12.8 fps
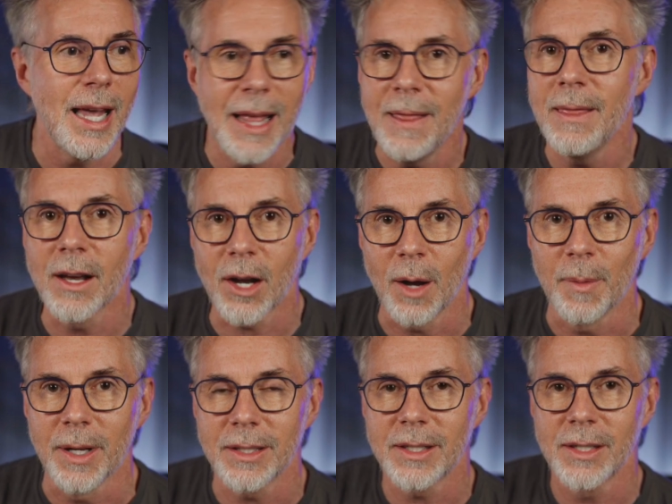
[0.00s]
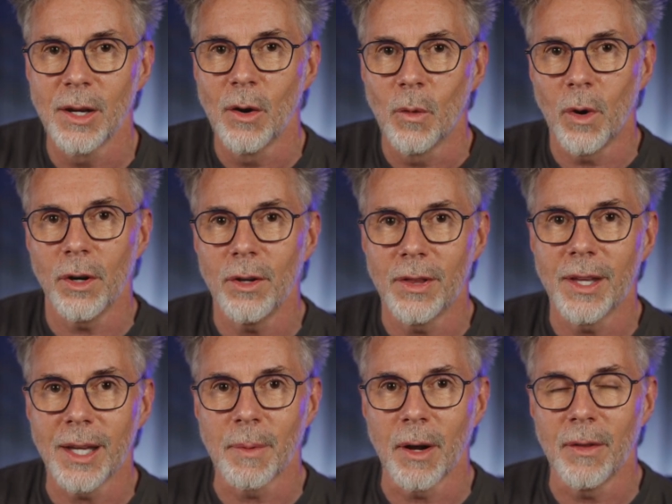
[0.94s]
in the comments what you
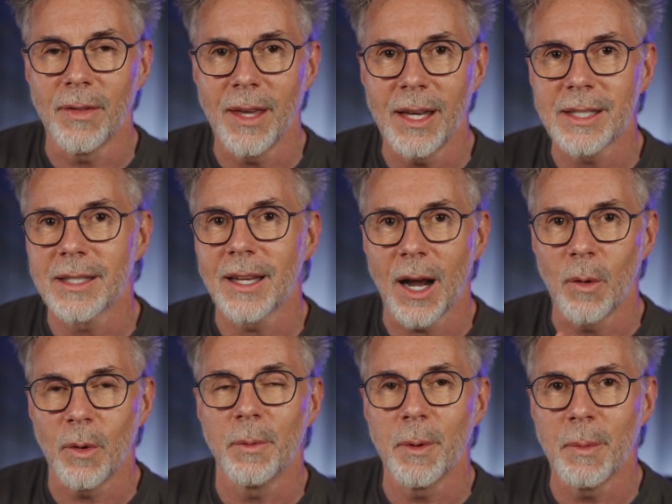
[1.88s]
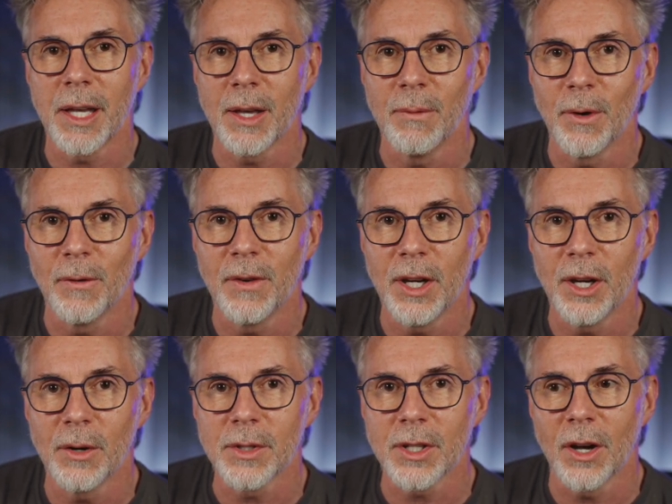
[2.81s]
think about this. I will be making more
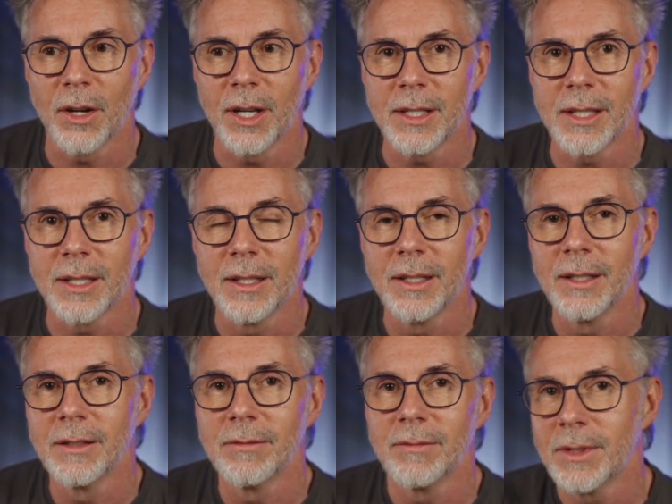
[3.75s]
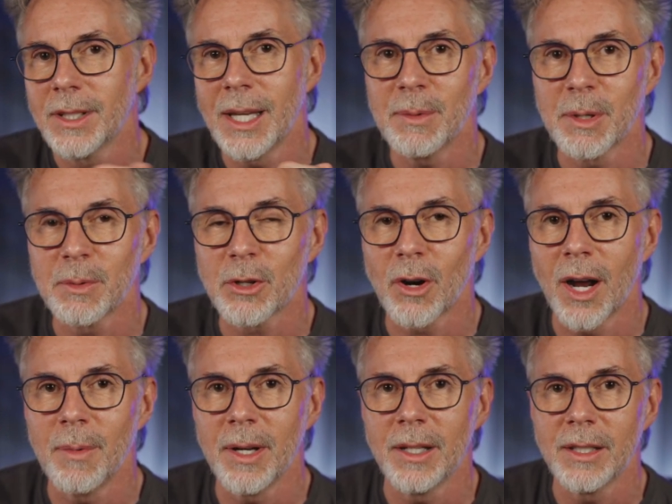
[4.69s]
videos on it. Keep
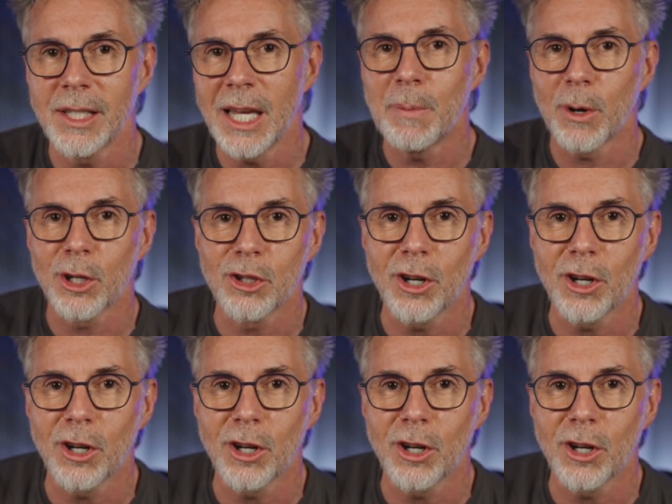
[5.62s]
subscribing, keep on